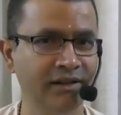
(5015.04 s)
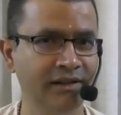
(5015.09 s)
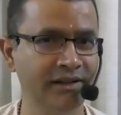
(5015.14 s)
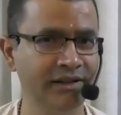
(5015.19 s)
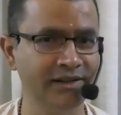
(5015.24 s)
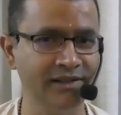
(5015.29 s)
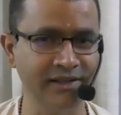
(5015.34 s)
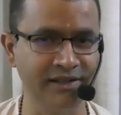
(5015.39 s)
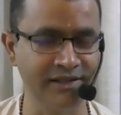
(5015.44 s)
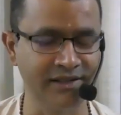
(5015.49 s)

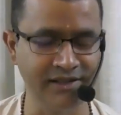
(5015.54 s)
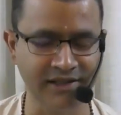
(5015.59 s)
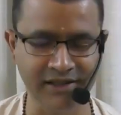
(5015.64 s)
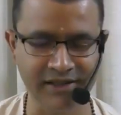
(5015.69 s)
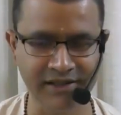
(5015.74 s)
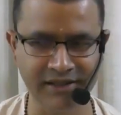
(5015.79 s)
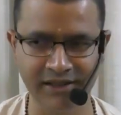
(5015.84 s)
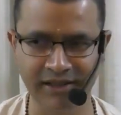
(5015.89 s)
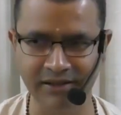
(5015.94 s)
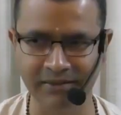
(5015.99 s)
This is
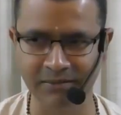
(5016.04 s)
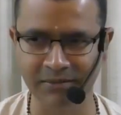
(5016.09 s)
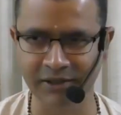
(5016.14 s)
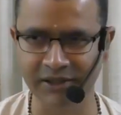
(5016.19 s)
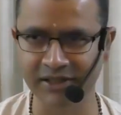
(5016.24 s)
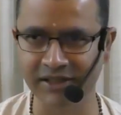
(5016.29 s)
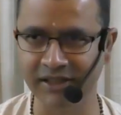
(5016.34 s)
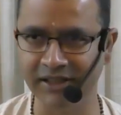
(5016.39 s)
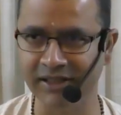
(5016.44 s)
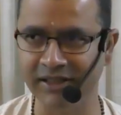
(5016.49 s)
just that
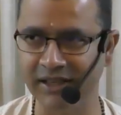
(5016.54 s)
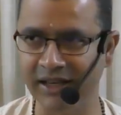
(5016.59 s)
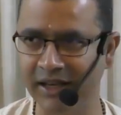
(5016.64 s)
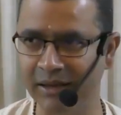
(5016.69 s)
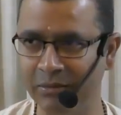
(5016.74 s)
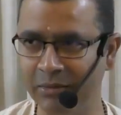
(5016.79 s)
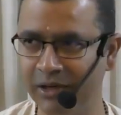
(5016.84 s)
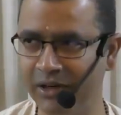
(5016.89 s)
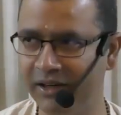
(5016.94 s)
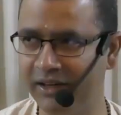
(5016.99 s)
person's
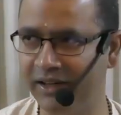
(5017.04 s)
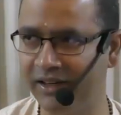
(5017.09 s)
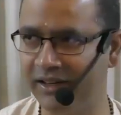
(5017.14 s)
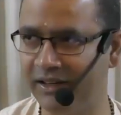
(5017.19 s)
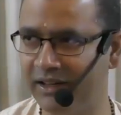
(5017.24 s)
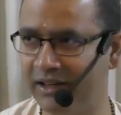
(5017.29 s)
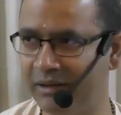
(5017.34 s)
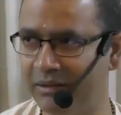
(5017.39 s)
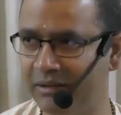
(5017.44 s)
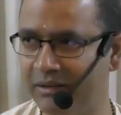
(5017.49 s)
ability.
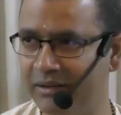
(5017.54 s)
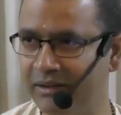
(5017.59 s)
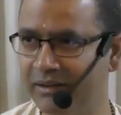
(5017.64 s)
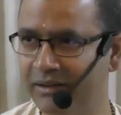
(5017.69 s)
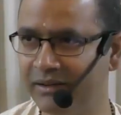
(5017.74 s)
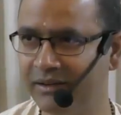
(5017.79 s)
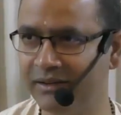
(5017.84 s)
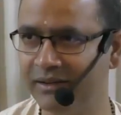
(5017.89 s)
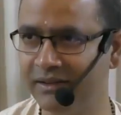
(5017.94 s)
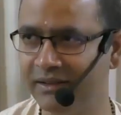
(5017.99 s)
That
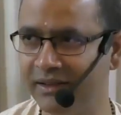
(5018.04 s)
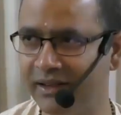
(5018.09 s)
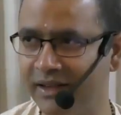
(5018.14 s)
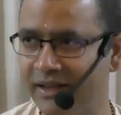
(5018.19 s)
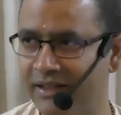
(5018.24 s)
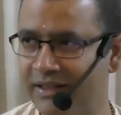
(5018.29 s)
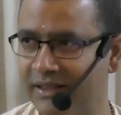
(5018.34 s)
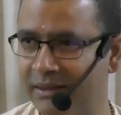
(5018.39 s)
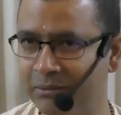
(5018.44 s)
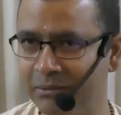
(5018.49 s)
there
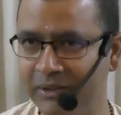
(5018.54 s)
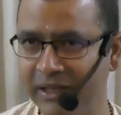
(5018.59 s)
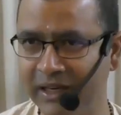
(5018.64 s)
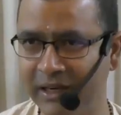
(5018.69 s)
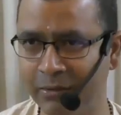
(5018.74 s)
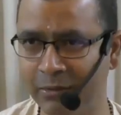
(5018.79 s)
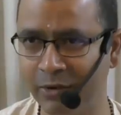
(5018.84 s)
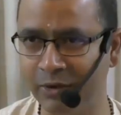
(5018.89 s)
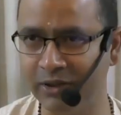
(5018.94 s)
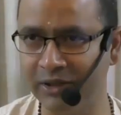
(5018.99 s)
is something
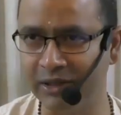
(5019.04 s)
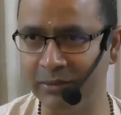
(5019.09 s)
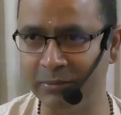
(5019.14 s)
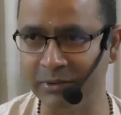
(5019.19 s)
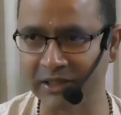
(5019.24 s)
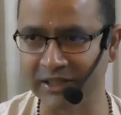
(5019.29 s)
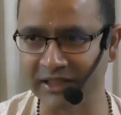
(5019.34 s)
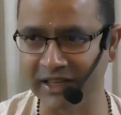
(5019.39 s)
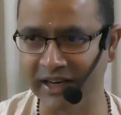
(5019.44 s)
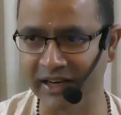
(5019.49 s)
about that
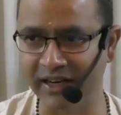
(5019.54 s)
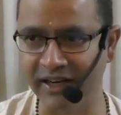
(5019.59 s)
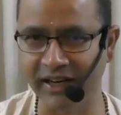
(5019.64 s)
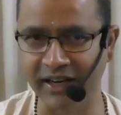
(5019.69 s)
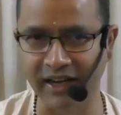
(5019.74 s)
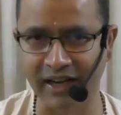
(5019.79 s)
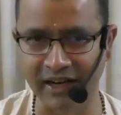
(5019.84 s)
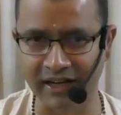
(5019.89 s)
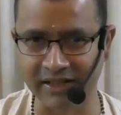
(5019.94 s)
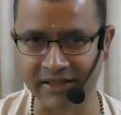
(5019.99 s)
personality
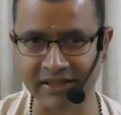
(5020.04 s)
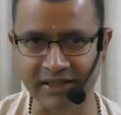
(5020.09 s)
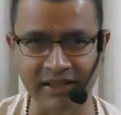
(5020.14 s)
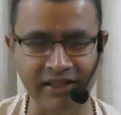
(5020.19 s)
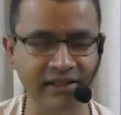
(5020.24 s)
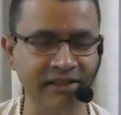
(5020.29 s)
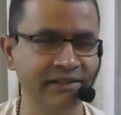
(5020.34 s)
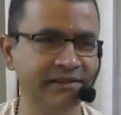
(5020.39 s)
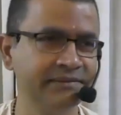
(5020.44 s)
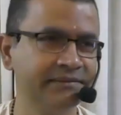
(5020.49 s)
arresting.
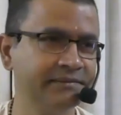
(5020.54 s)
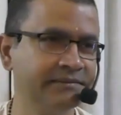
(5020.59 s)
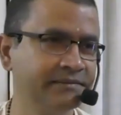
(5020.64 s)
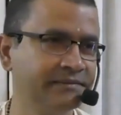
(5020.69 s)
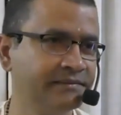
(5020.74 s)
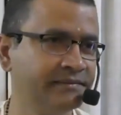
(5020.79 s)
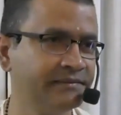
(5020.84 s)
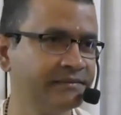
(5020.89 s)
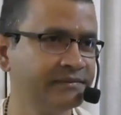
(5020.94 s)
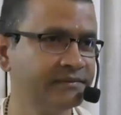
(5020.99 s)

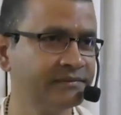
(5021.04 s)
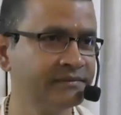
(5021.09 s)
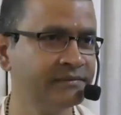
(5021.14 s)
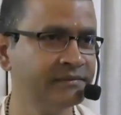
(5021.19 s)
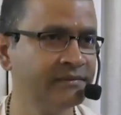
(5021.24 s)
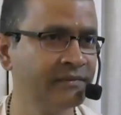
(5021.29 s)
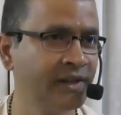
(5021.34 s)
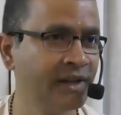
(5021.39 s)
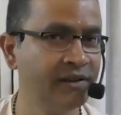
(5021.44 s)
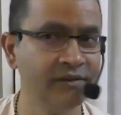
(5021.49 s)

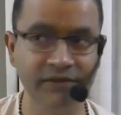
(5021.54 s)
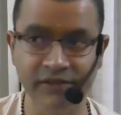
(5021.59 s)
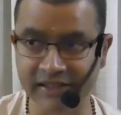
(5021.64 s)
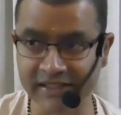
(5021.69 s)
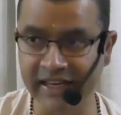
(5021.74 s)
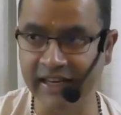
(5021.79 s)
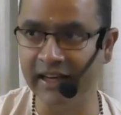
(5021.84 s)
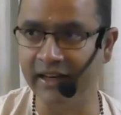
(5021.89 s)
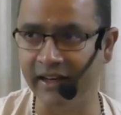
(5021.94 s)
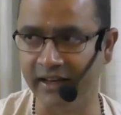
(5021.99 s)

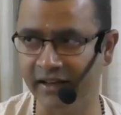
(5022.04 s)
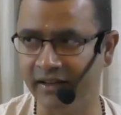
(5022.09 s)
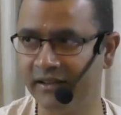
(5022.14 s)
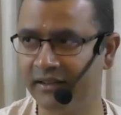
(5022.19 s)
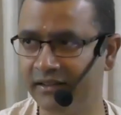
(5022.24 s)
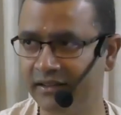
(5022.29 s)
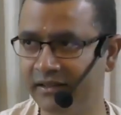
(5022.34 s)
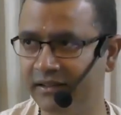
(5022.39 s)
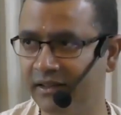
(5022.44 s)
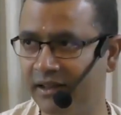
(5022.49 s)
Physically,
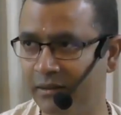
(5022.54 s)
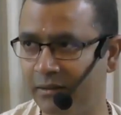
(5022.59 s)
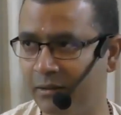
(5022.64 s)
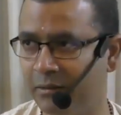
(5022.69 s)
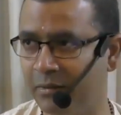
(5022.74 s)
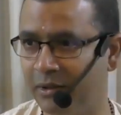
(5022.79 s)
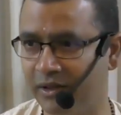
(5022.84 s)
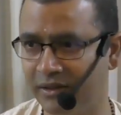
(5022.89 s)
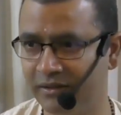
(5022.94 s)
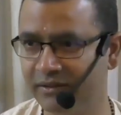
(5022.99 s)

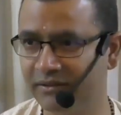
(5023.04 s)
remember.